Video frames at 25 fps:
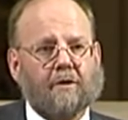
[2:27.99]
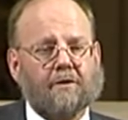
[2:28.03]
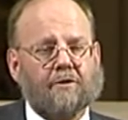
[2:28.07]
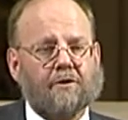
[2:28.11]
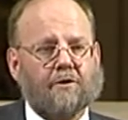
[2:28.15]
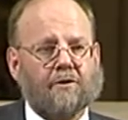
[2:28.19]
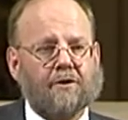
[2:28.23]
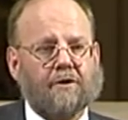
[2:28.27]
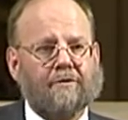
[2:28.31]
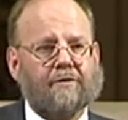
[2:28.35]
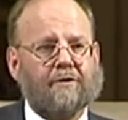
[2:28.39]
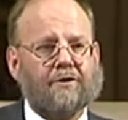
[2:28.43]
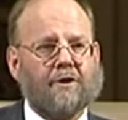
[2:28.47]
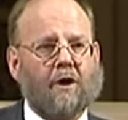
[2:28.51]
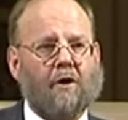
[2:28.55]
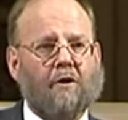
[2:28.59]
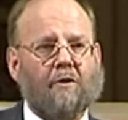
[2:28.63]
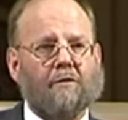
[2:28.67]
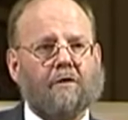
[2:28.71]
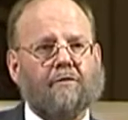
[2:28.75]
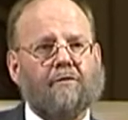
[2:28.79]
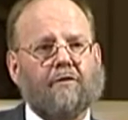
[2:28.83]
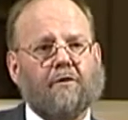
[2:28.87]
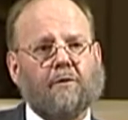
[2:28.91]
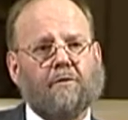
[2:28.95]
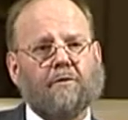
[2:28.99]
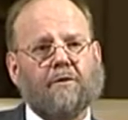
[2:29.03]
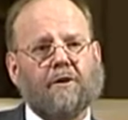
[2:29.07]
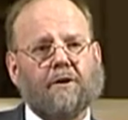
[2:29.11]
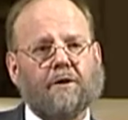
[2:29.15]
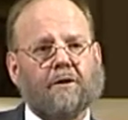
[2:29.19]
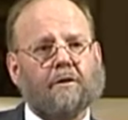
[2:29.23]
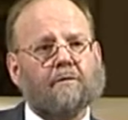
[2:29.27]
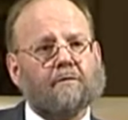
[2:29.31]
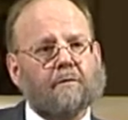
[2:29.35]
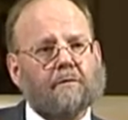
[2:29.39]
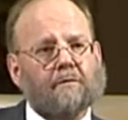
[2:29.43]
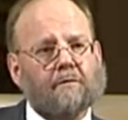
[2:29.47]
Joseph Salk from
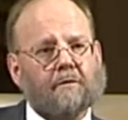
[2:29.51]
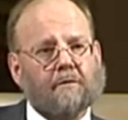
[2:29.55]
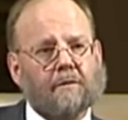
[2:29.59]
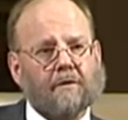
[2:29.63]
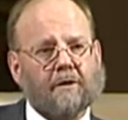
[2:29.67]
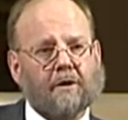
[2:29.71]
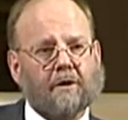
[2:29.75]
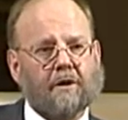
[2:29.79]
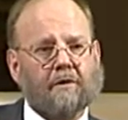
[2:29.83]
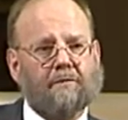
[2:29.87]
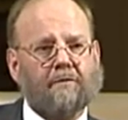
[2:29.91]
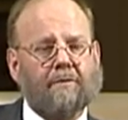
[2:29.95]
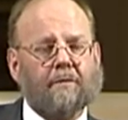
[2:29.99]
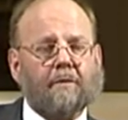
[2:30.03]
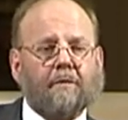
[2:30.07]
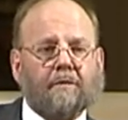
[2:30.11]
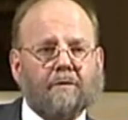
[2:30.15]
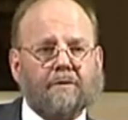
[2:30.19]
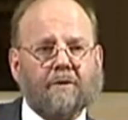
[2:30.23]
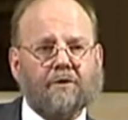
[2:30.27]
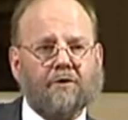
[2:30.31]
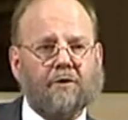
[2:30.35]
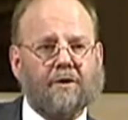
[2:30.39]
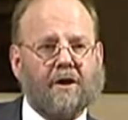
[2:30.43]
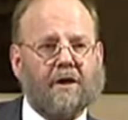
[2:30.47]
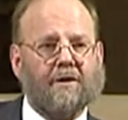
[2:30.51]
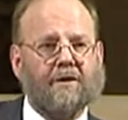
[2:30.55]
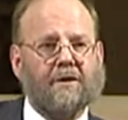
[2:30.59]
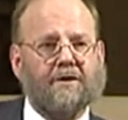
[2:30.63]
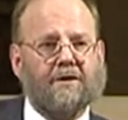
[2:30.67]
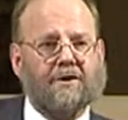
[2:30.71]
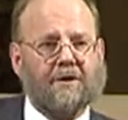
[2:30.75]
the United